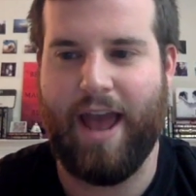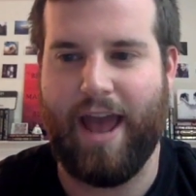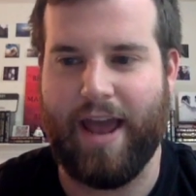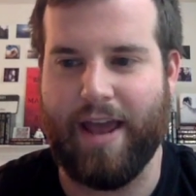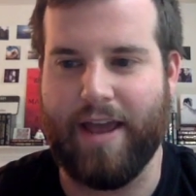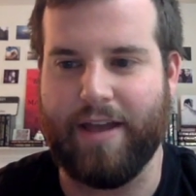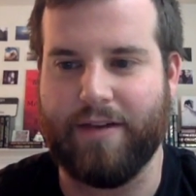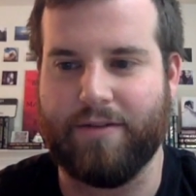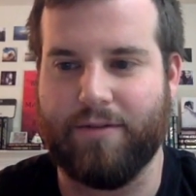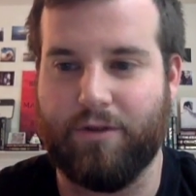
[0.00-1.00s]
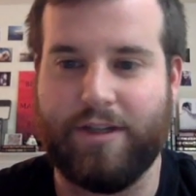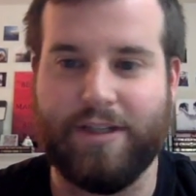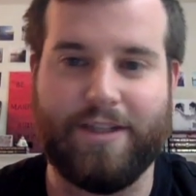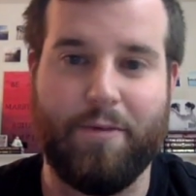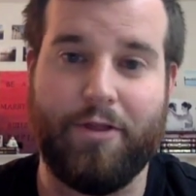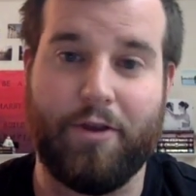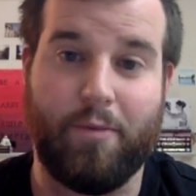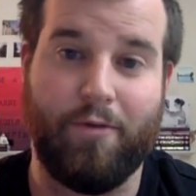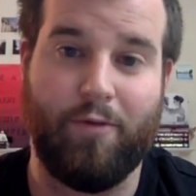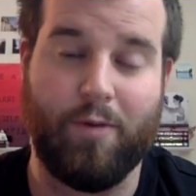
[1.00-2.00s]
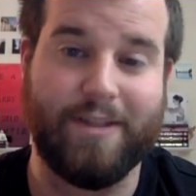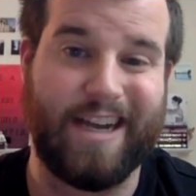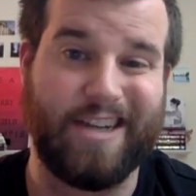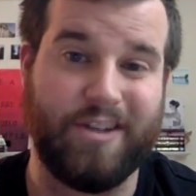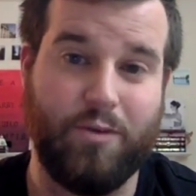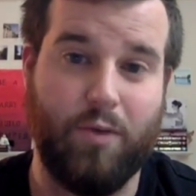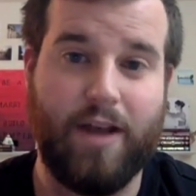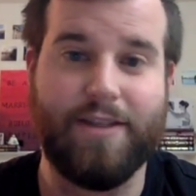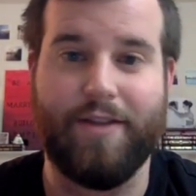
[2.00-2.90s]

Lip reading: and looked to see what their performance actually was,